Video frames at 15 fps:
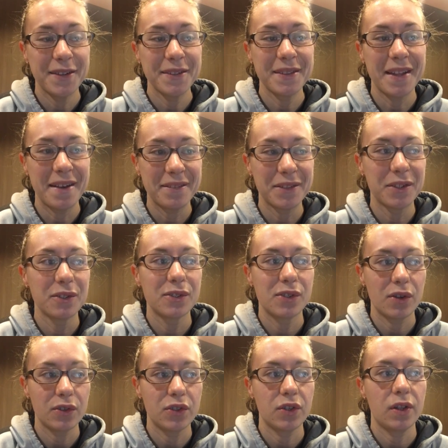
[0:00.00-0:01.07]
level
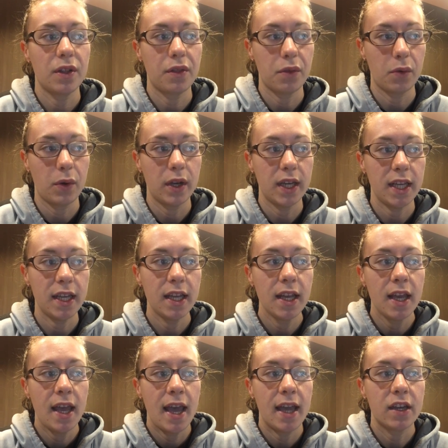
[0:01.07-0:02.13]
social authority
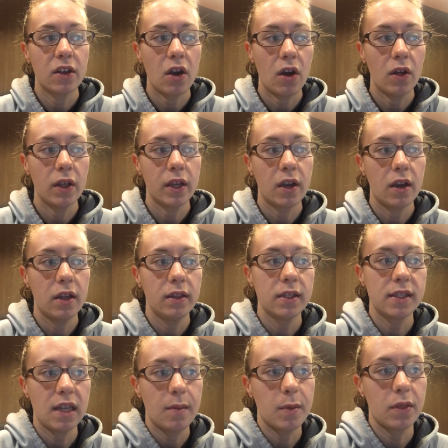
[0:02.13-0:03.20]
and calling on the
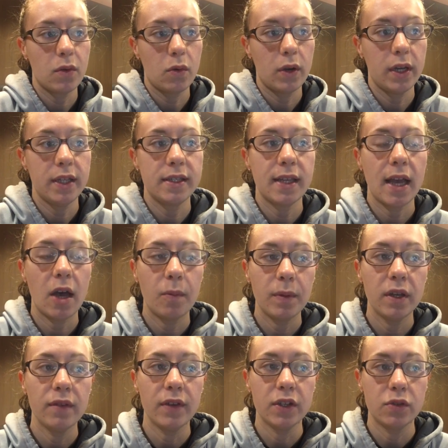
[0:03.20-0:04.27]
same authorities to help
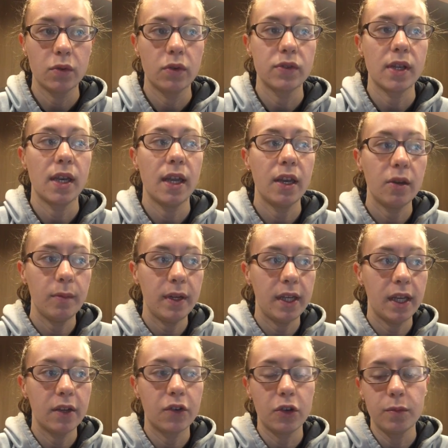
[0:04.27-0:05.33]
individuals and
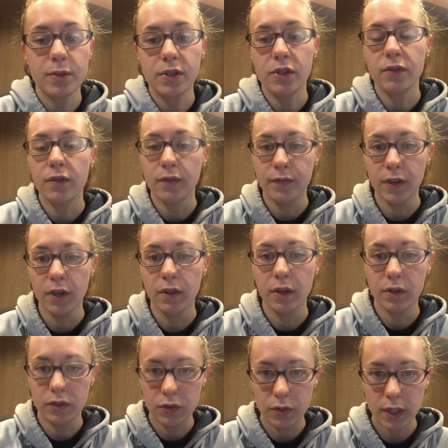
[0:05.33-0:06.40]
intermediate groups to fulfill
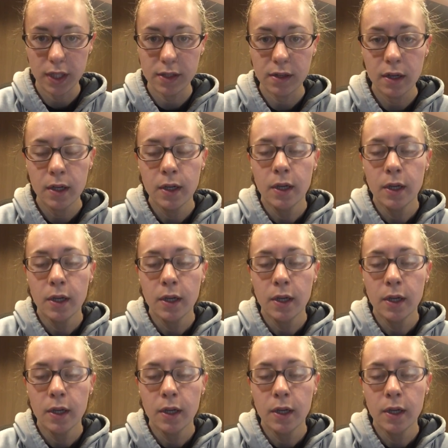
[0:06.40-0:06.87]
their duties.